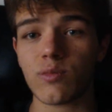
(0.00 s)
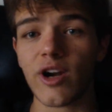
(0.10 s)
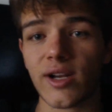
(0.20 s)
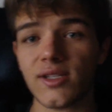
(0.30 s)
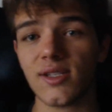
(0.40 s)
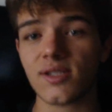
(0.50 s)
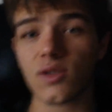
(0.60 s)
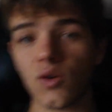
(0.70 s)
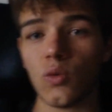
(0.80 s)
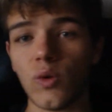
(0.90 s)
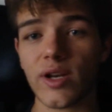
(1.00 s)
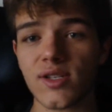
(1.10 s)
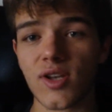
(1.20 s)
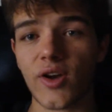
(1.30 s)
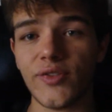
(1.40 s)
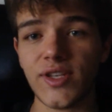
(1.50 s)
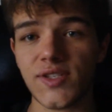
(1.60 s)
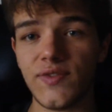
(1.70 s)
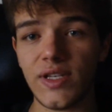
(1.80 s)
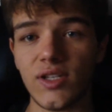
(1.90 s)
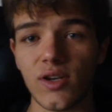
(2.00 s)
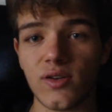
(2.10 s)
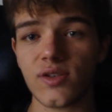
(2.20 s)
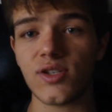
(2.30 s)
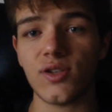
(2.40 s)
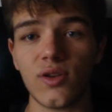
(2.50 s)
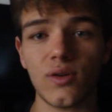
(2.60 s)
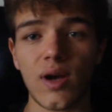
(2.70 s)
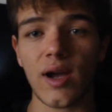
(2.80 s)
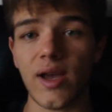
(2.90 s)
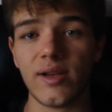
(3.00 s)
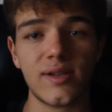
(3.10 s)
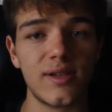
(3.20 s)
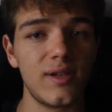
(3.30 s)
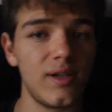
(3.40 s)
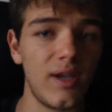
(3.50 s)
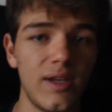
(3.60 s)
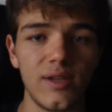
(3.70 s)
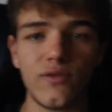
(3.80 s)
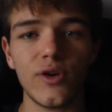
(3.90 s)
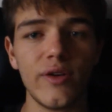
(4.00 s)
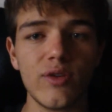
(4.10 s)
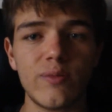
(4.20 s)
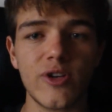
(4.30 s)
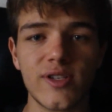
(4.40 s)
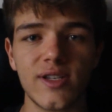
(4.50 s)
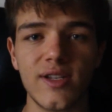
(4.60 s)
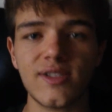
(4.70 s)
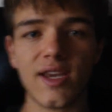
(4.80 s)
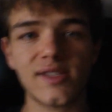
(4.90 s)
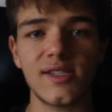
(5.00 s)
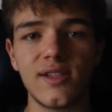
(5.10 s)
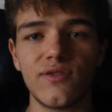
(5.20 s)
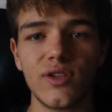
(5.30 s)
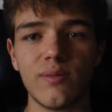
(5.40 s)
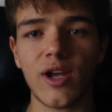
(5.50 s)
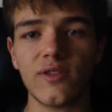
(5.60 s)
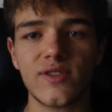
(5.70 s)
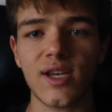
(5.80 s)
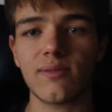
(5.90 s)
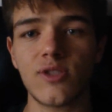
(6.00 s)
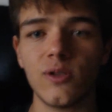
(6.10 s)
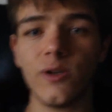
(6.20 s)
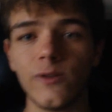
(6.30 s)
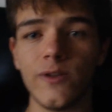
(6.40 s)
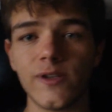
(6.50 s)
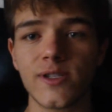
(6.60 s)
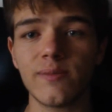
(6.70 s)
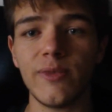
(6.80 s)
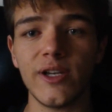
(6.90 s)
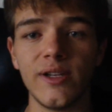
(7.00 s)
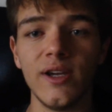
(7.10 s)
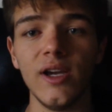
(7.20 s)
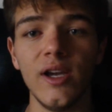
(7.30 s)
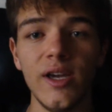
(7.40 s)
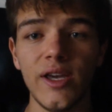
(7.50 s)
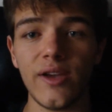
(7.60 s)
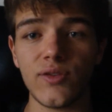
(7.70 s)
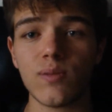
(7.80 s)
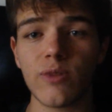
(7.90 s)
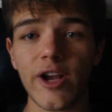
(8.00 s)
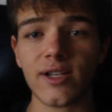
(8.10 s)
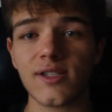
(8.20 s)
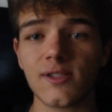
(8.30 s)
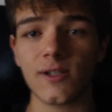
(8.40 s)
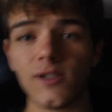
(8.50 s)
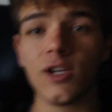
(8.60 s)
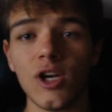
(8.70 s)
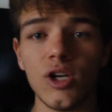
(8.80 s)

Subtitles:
you practice what is on these videos, you know, and for every person it takes a different amount of time to learn this, but if you practice it,